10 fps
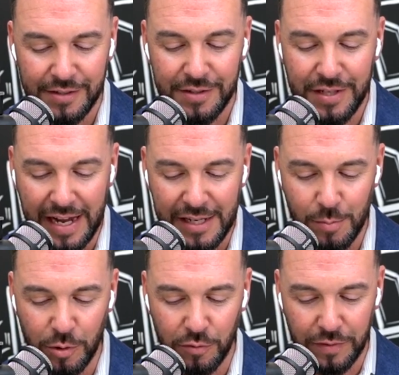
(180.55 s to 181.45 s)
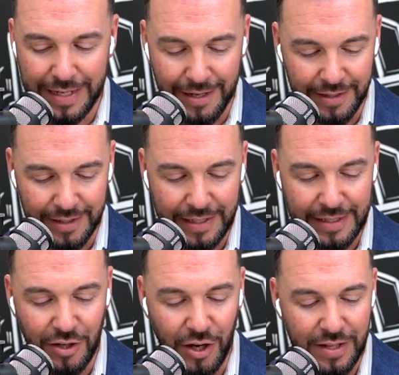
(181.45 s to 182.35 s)
to tangible reality.
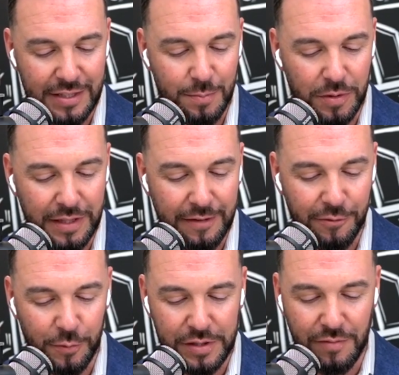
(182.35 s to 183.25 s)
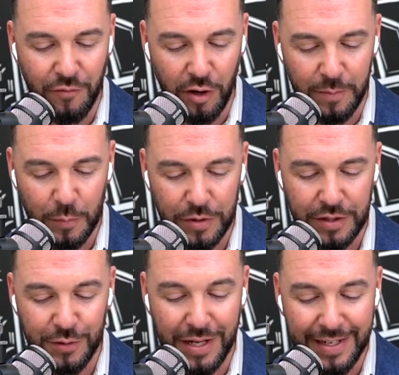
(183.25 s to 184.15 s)
He taught this belief through his involvement
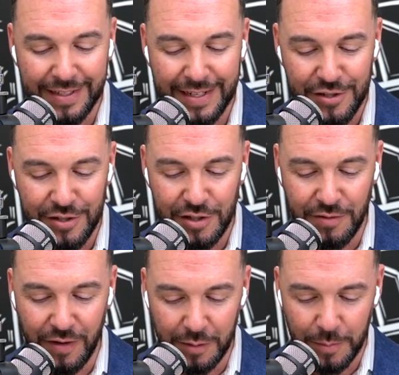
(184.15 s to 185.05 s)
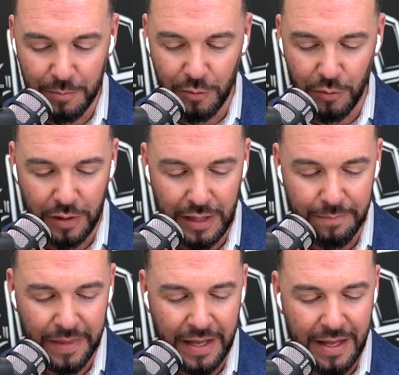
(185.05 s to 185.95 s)
with the United Nations Development
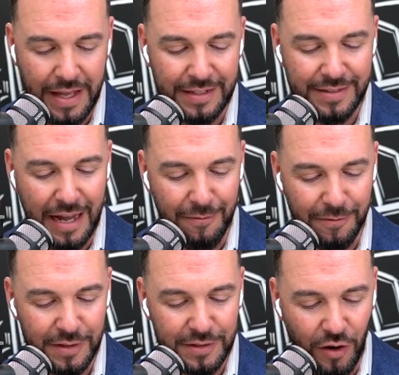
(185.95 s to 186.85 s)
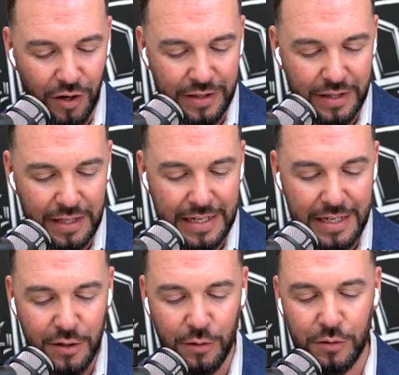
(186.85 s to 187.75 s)
Program and his efforts on the
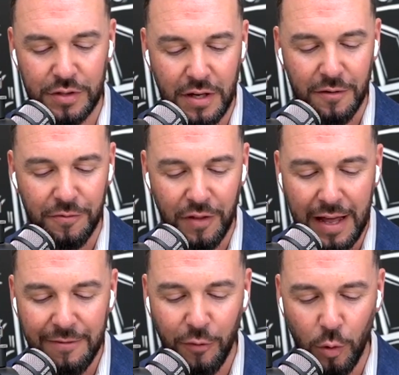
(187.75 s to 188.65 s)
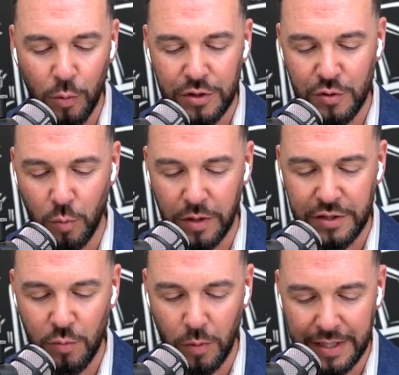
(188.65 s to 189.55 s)
EU's Fly Forward
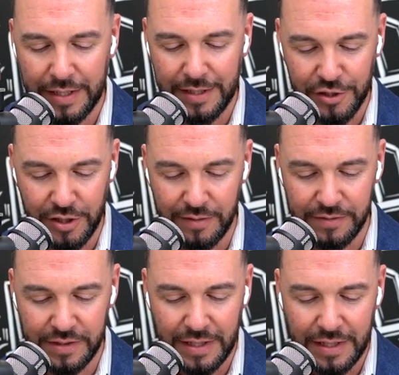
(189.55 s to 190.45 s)
2020 initiatives.